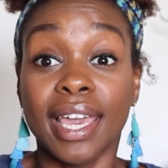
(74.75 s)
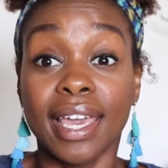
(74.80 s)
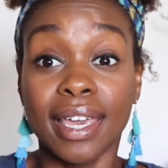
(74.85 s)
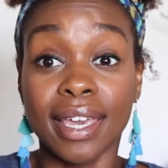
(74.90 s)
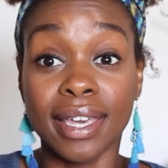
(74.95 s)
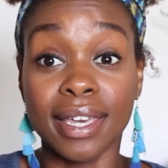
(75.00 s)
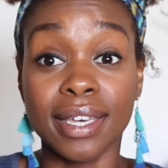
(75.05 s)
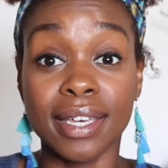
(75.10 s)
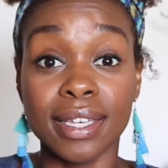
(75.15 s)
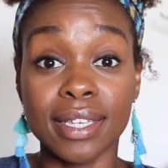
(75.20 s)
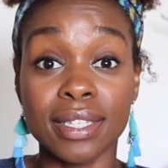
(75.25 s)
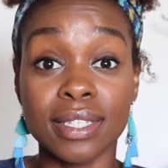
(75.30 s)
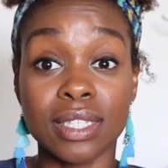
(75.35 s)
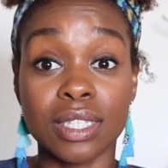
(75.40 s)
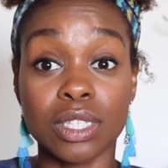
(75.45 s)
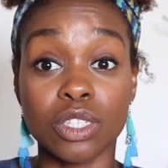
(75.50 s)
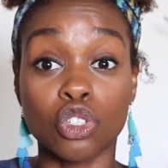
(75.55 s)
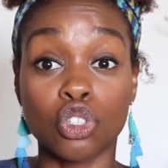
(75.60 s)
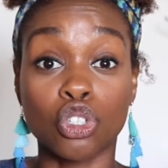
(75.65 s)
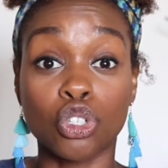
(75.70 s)

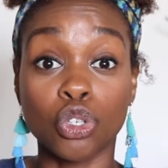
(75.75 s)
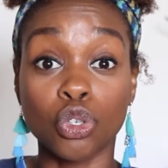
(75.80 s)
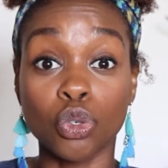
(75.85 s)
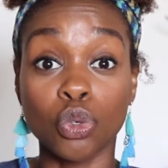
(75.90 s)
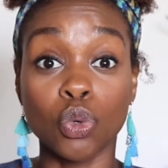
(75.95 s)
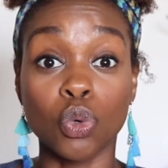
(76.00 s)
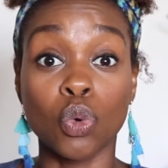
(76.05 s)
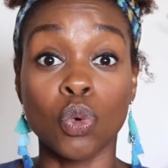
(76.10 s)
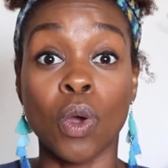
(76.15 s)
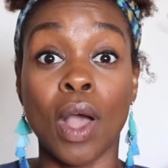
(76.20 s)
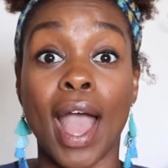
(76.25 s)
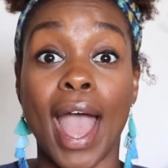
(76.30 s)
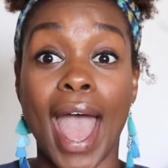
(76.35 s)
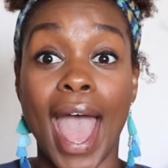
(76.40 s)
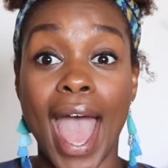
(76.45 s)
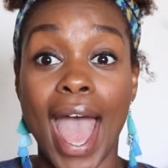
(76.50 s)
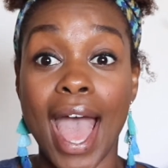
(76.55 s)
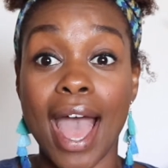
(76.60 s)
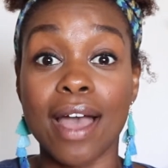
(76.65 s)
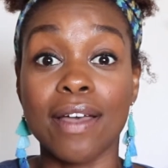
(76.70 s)
is to
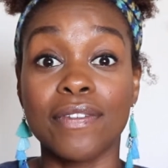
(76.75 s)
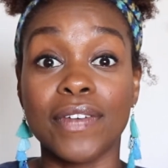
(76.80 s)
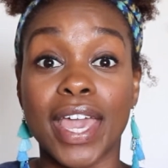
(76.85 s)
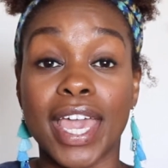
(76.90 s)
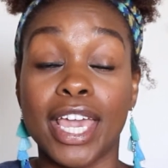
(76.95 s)
have